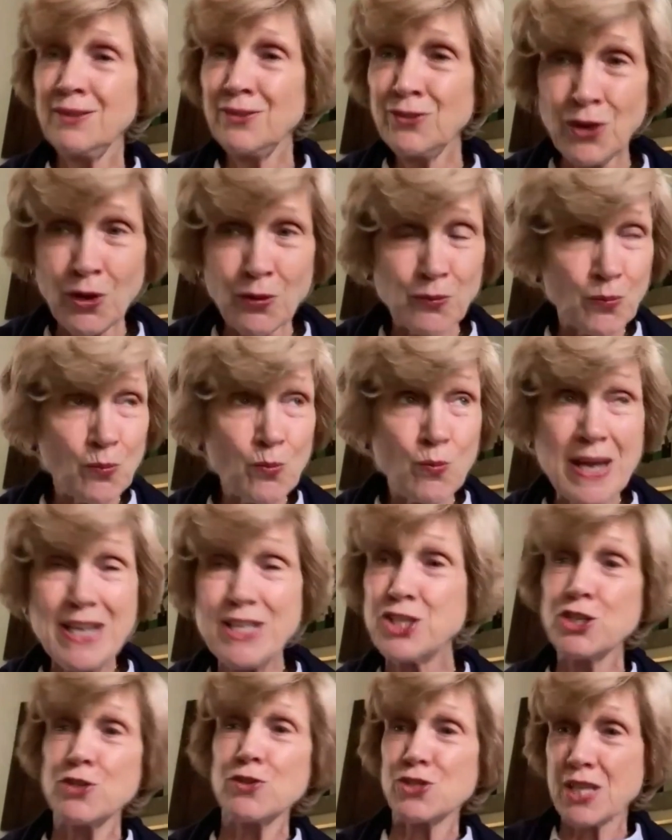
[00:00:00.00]
you know, we
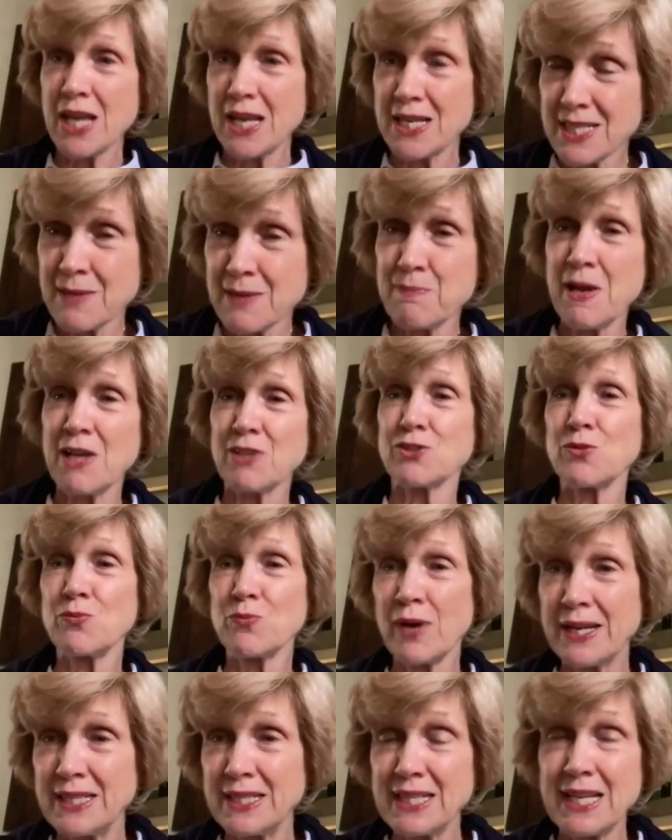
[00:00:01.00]
do send emails and
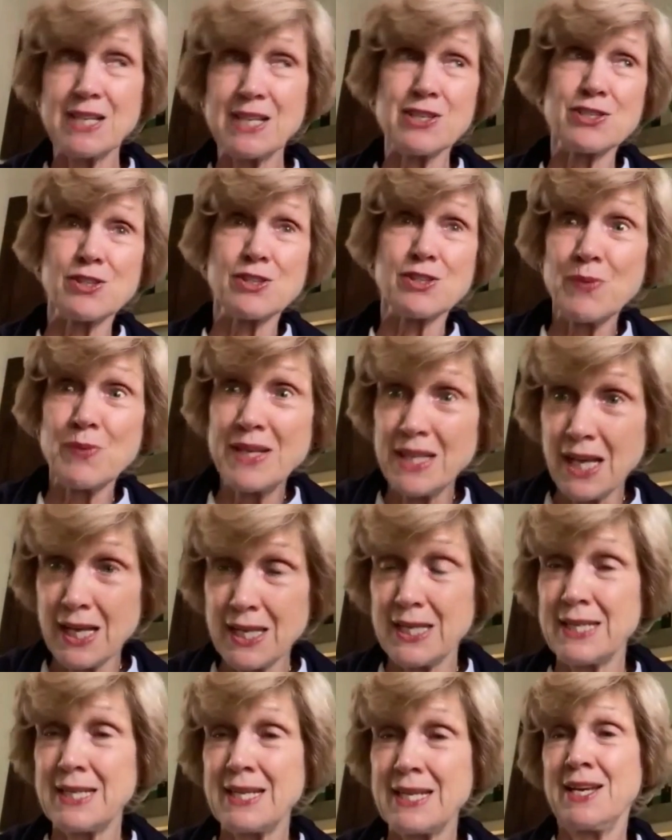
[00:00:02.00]
write letters, and we
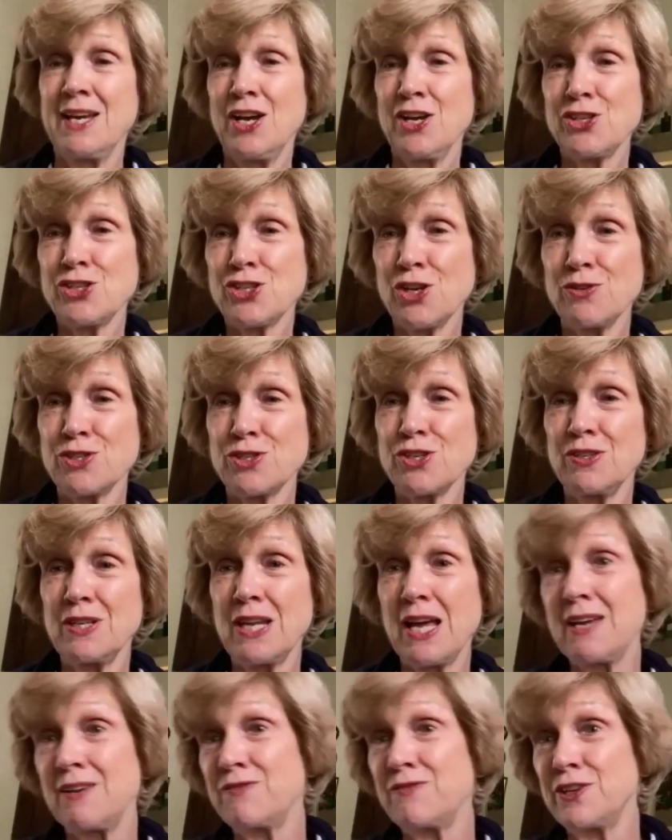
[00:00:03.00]
like a social
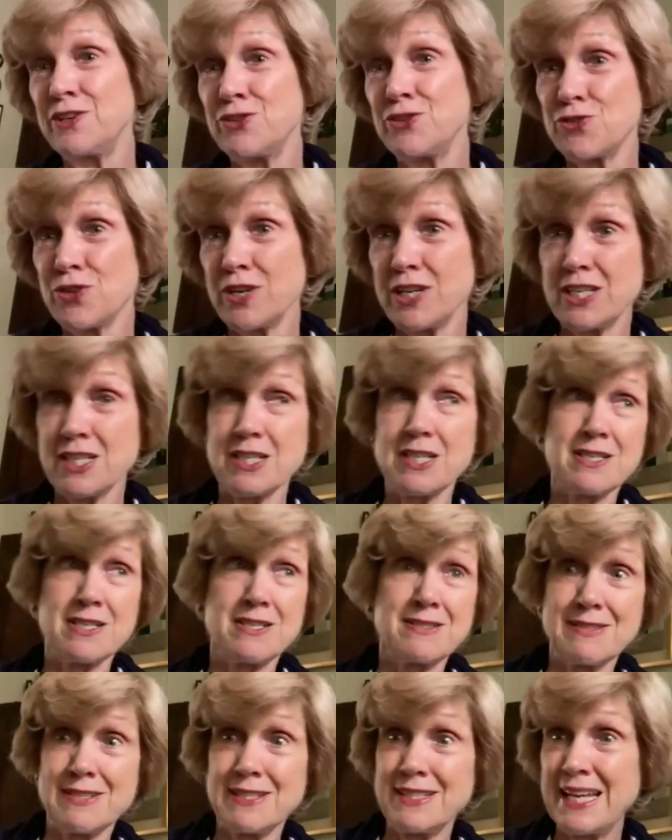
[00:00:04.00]
life and a drink
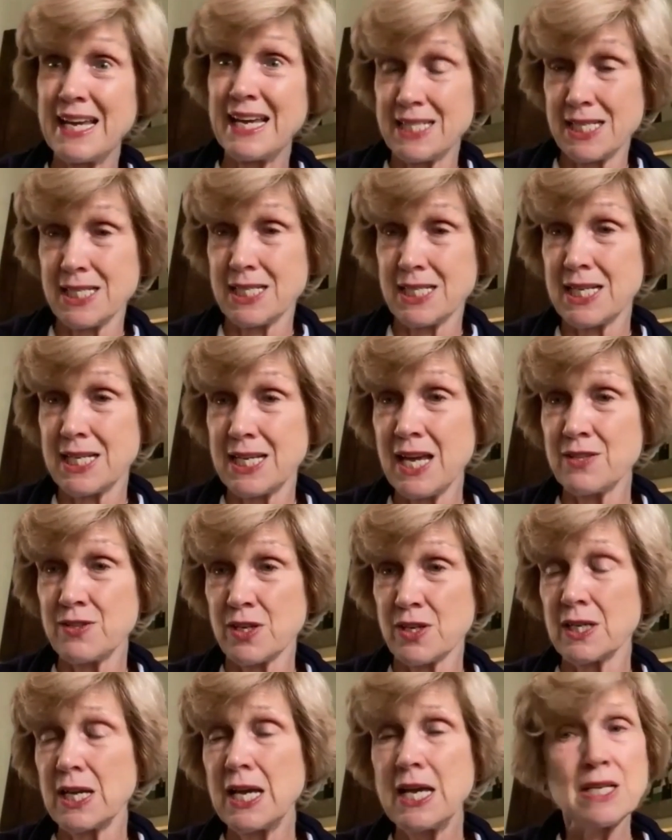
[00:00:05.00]
and getting
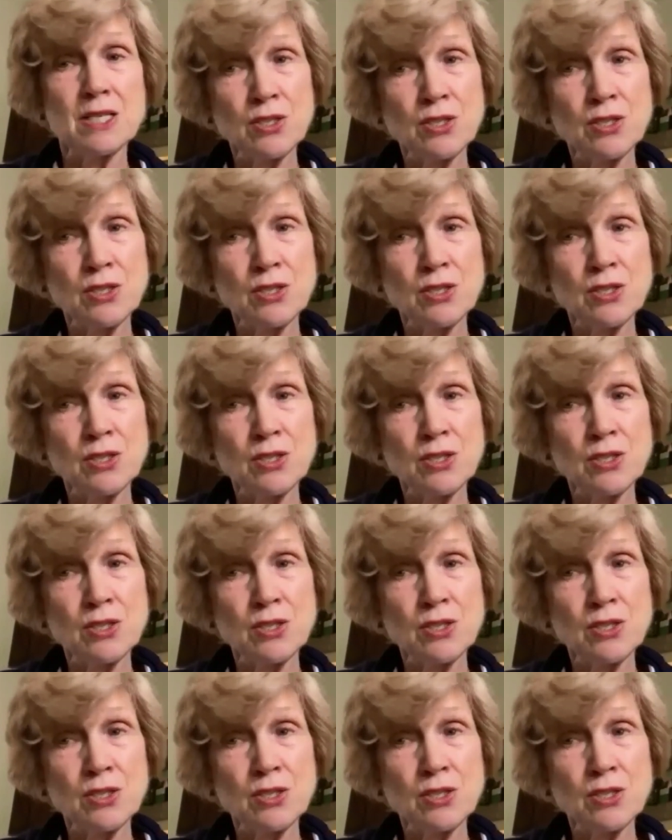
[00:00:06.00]
together.